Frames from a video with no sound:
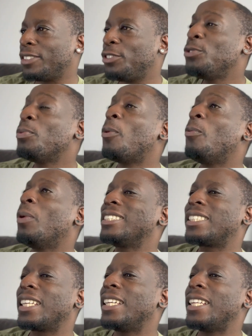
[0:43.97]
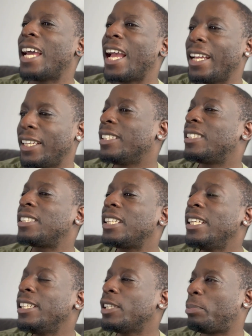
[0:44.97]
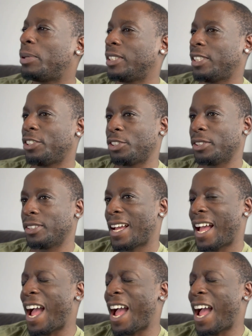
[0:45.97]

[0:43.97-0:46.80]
You were once in a senior position